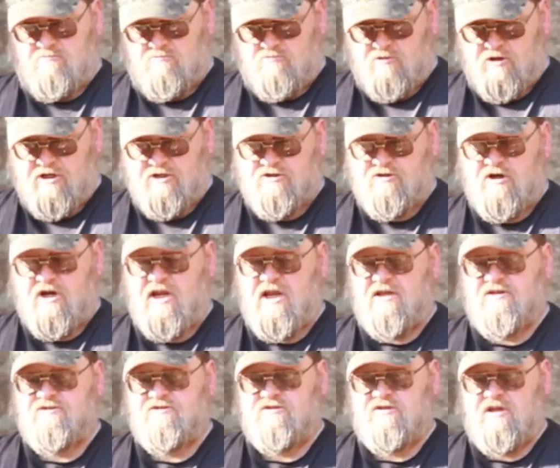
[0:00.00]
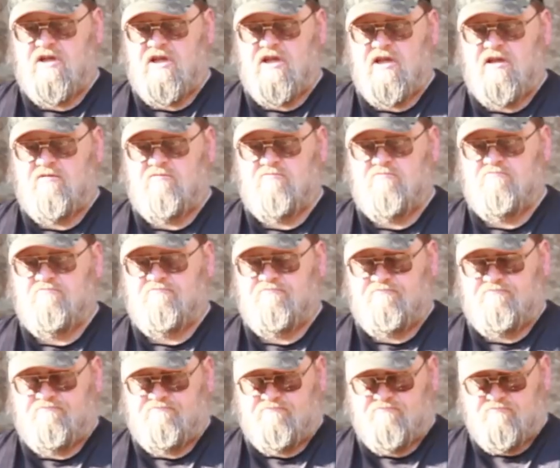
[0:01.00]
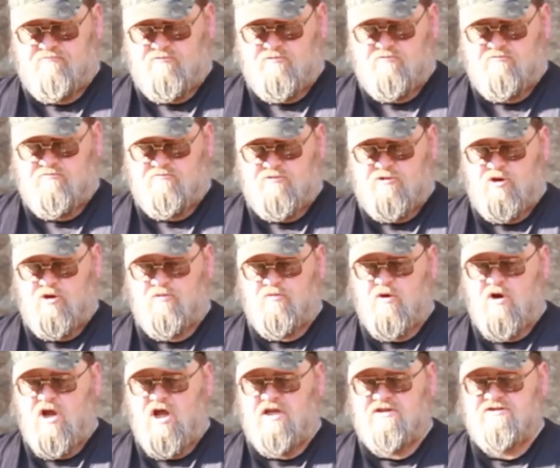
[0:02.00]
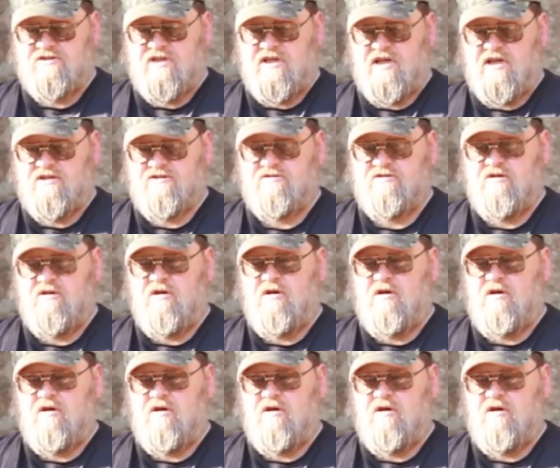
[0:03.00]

redress and due process